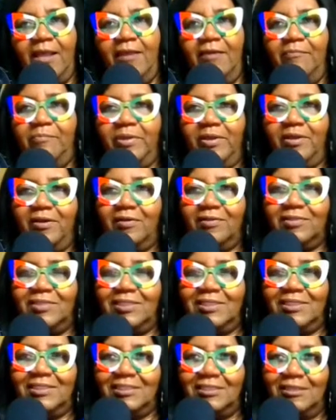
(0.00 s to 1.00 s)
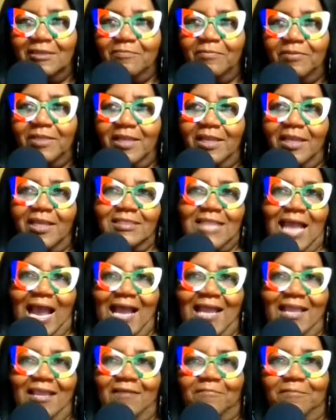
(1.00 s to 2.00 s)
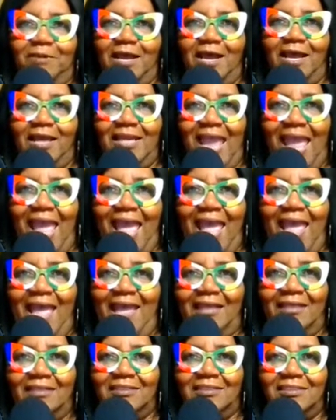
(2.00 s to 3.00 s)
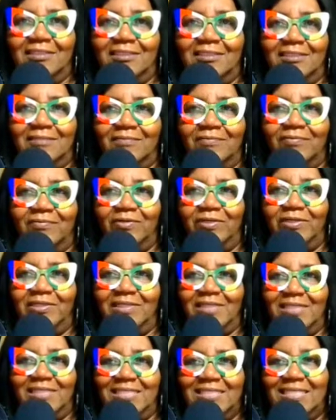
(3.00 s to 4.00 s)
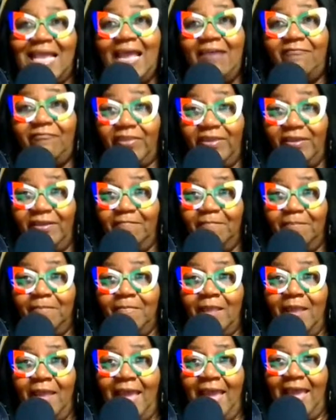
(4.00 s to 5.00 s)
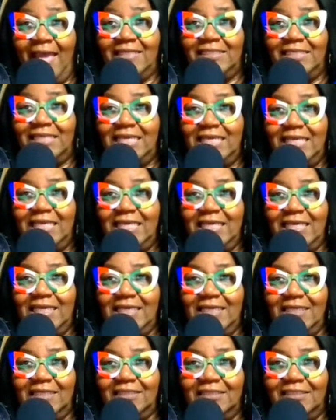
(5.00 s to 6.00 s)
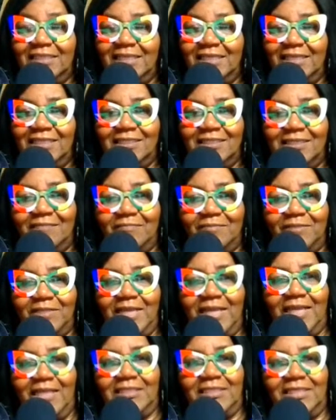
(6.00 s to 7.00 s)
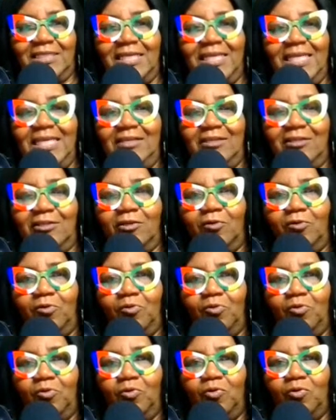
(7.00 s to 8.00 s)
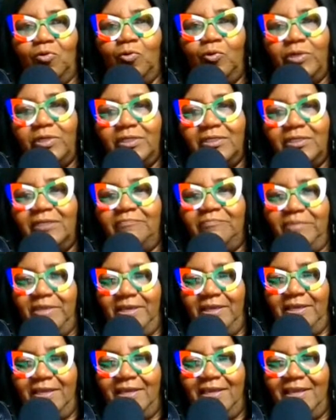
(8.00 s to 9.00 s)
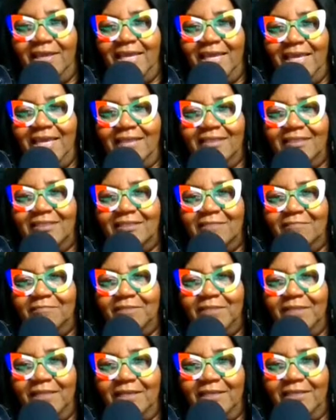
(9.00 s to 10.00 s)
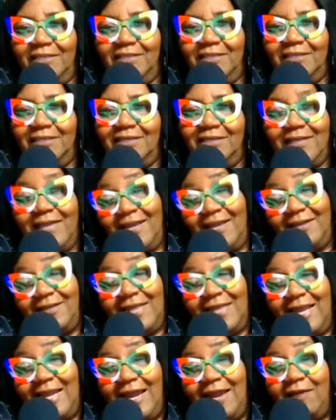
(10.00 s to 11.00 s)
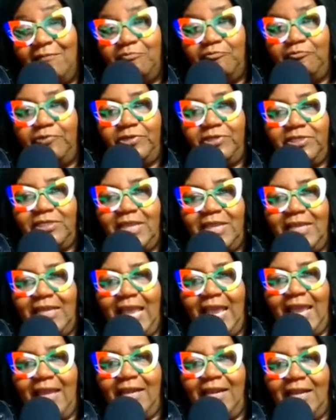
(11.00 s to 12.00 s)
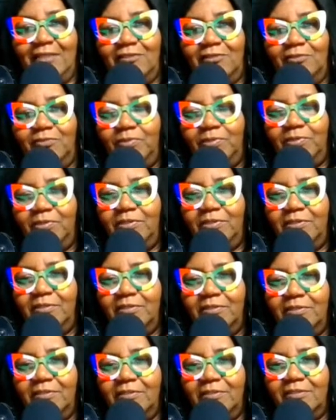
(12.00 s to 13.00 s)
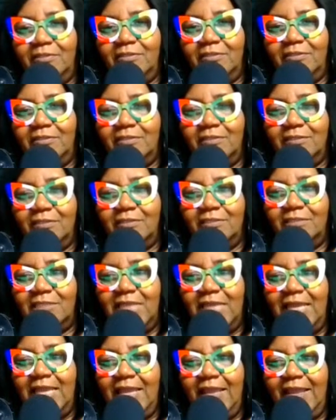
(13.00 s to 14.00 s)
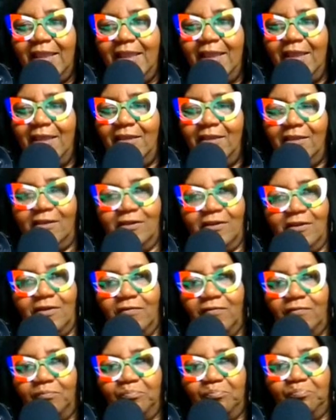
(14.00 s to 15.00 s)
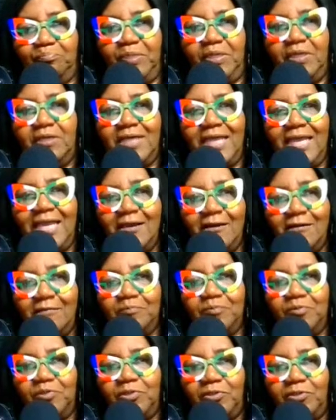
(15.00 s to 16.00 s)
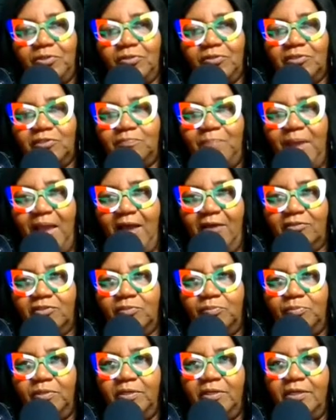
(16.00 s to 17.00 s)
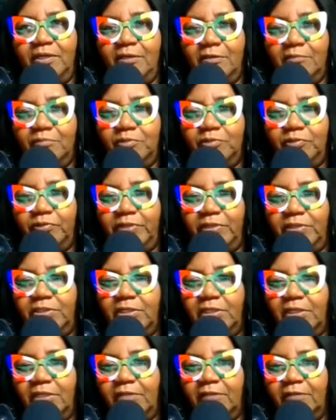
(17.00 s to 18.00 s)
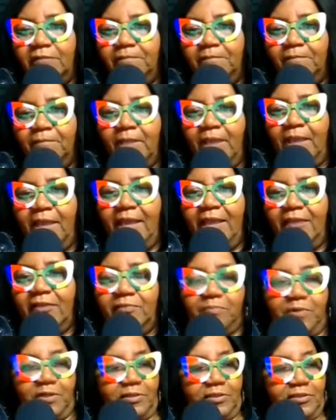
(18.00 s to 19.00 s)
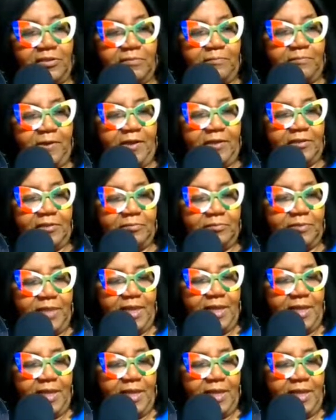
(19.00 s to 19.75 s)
Because in some things, I am not as, savvy as he is in some things, and he learned quicker than me in some things. And I appreciate that. And I just wanted to say, be a help to your spouse, be a help to each other as much as possible.